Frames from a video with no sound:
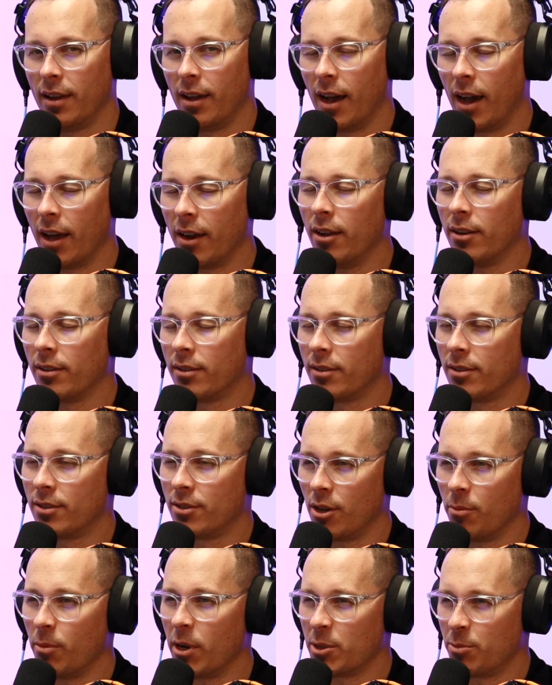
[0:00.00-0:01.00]
I don't
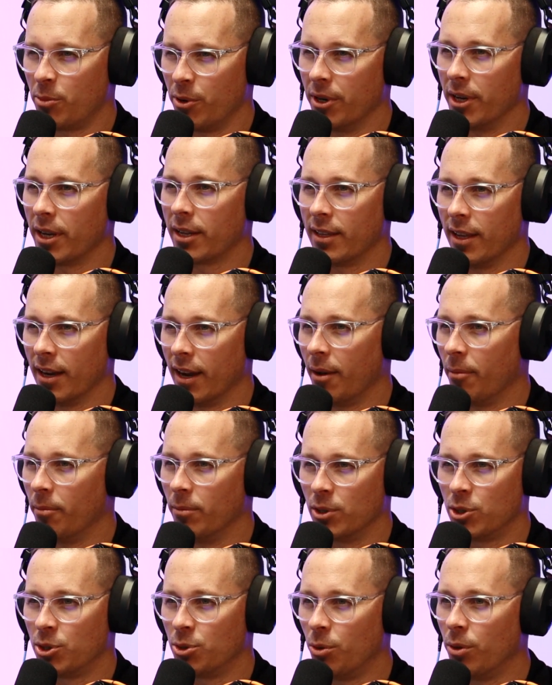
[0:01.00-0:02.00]
so much predict that. I'm
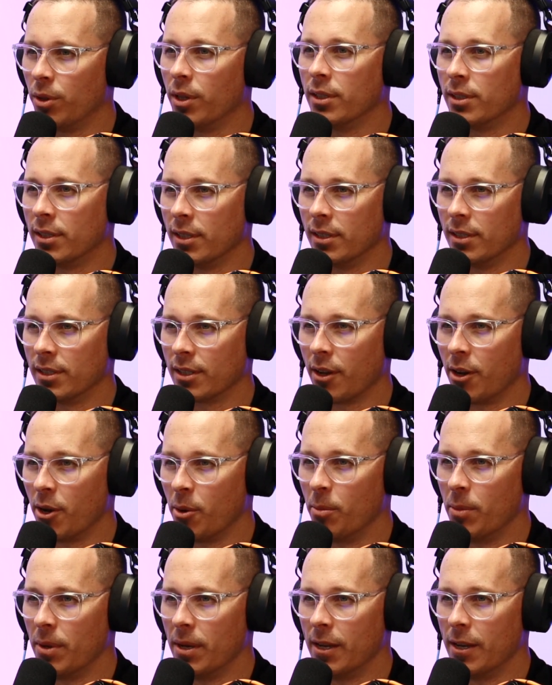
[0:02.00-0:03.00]
sure this is going to
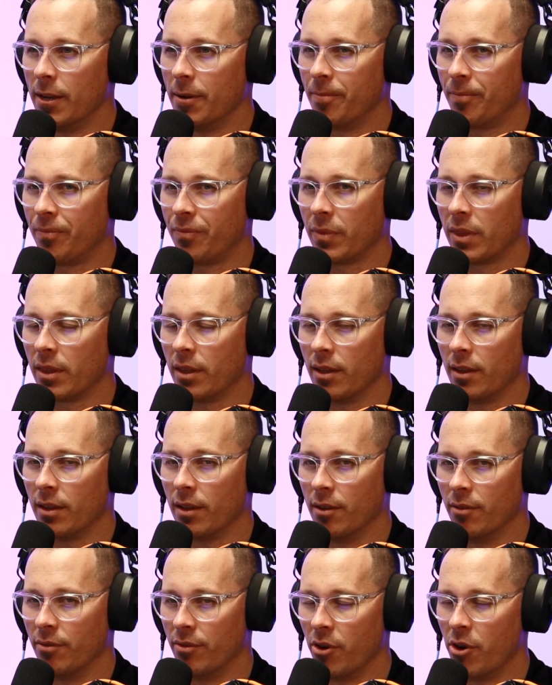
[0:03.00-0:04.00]
be
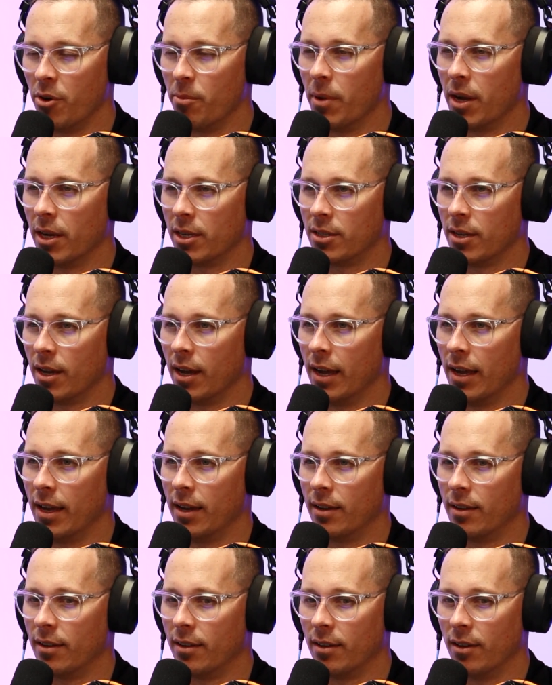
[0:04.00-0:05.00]
very much
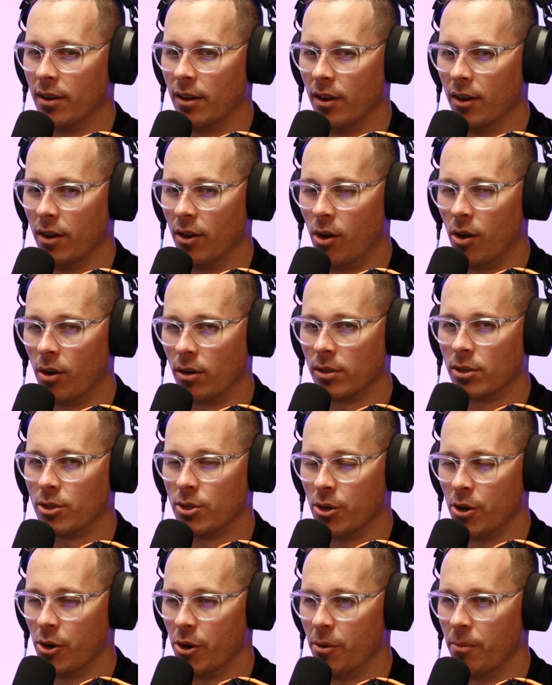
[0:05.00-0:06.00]
a
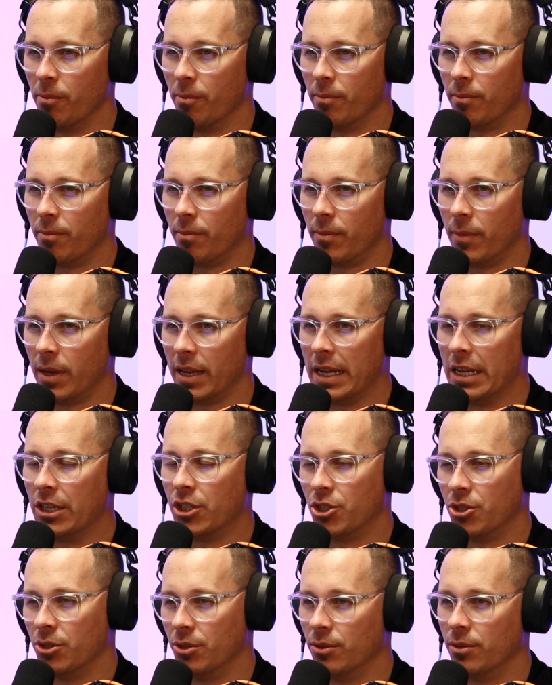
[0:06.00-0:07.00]
long-term
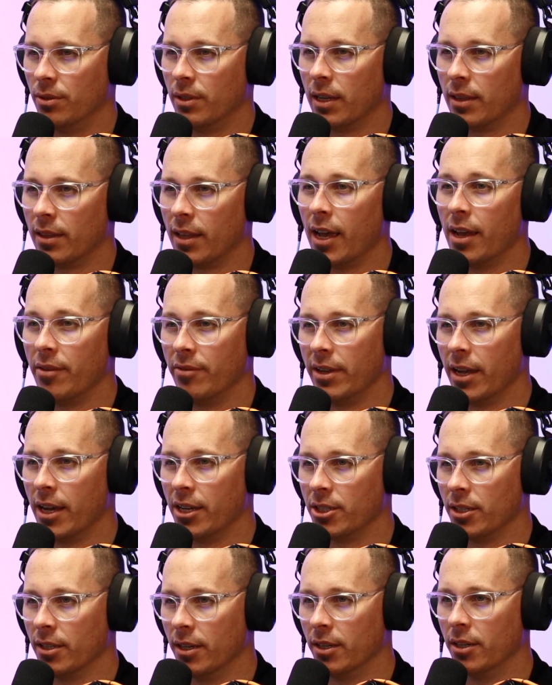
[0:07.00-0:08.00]
issue that the
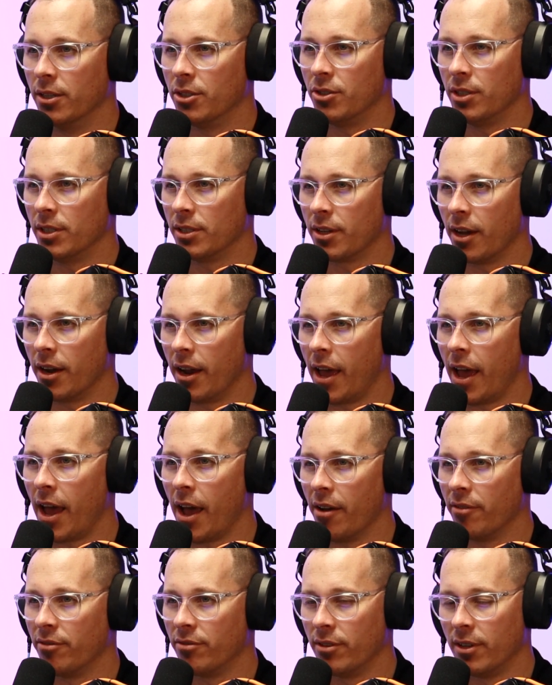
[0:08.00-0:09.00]
aviation industry is going to
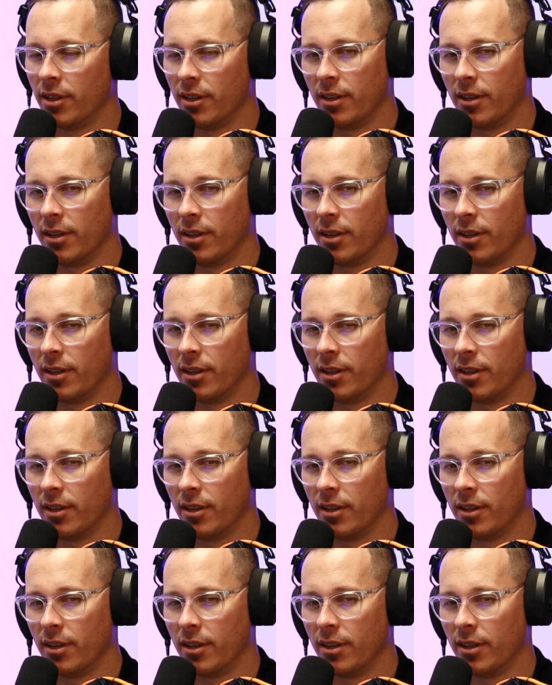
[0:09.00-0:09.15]
have.